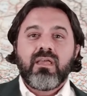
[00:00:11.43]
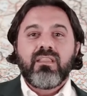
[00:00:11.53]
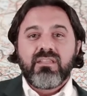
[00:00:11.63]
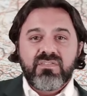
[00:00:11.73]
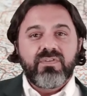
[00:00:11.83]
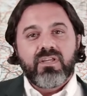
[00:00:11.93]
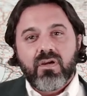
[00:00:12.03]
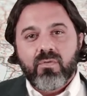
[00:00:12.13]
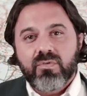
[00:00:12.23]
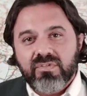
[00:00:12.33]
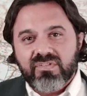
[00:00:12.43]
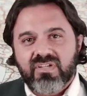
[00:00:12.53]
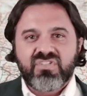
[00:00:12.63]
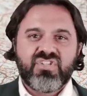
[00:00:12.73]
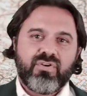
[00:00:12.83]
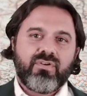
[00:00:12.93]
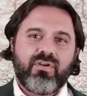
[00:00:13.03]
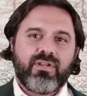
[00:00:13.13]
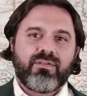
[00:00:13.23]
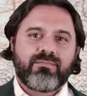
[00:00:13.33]
In this video, we'll discuss
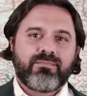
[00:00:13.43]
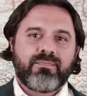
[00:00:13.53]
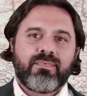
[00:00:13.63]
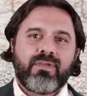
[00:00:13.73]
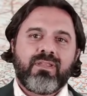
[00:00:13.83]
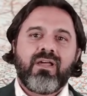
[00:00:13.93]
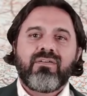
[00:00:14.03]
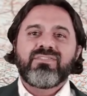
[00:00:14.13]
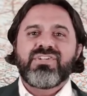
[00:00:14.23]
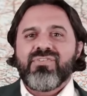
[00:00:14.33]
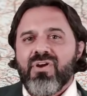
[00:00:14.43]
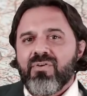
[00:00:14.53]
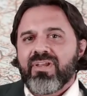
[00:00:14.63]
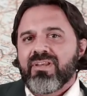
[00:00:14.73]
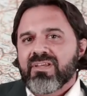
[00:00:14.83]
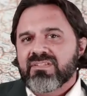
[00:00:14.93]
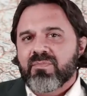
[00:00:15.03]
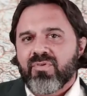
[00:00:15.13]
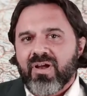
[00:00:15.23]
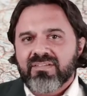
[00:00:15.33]
geocoding. Now, geocoding is the
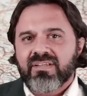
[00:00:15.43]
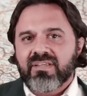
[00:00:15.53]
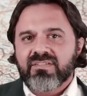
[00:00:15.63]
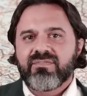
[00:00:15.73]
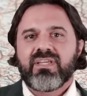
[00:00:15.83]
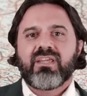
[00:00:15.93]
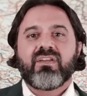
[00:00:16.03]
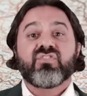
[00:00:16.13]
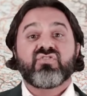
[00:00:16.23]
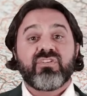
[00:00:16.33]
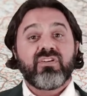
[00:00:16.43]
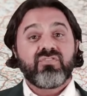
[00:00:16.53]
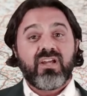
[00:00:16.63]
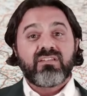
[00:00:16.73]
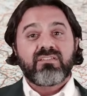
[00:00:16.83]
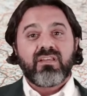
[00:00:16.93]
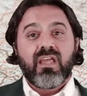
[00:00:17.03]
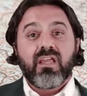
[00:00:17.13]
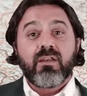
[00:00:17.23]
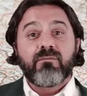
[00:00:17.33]
process of taking a street address
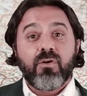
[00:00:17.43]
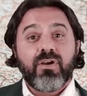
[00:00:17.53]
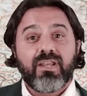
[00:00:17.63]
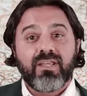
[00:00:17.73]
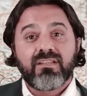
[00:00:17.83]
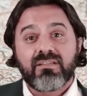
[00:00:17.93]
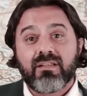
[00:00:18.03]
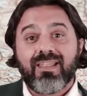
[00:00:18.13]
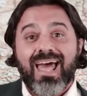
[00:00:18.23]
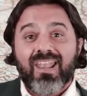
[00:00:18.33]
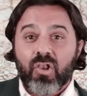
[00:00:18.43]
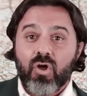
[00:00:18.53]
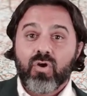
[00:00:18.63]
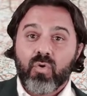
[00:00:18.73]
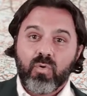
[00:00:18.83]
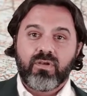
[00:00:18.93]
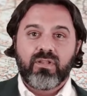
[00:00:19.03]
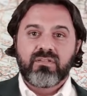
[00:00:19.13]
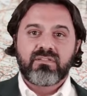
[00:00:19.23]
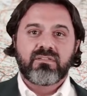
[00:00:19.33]
and converting it to lat-long
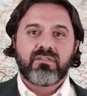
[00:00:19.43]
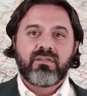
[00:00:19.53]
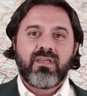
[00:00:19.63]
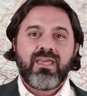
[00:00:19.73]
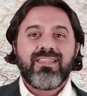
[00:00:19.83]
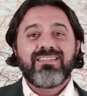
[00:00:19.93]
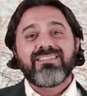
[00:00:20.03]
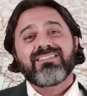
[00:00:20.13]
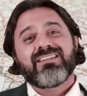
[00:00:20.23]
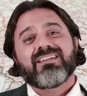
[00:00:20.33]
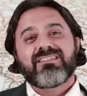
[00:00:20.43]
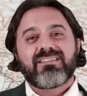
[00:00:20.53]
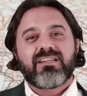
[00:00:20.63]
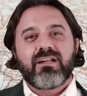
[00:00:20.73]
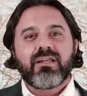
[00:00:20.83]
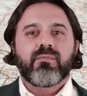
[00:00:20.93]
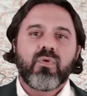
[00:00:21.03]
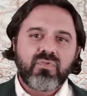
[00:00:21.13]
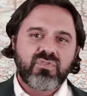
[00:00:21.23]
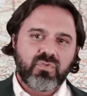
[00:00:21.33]
coordinates. This is necessary in
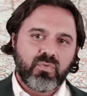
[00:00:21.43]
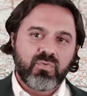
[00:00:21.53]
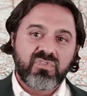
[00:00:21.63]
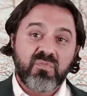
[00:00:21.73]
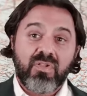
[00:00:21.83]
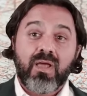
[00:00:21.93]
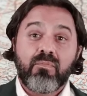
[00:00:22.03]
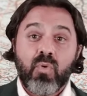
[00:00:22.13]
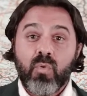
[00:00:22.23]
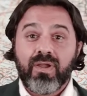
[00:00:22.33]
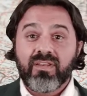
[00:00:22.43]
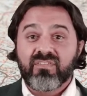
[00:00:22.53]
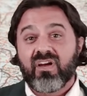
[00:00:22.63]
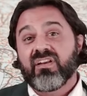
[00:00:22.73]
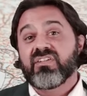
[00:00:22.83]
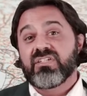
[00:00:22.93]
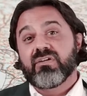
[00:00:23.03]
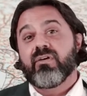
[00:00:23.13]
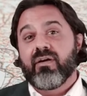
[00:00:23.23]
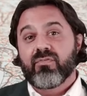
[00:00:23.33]
most tools to plot points on a
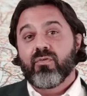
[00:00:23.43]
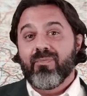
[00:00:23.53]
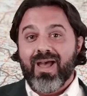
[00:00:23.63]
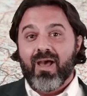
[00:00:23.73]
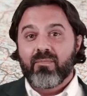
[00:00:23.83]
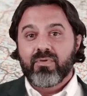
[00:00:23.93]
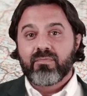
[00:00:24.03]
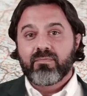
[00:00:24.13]
geographical map.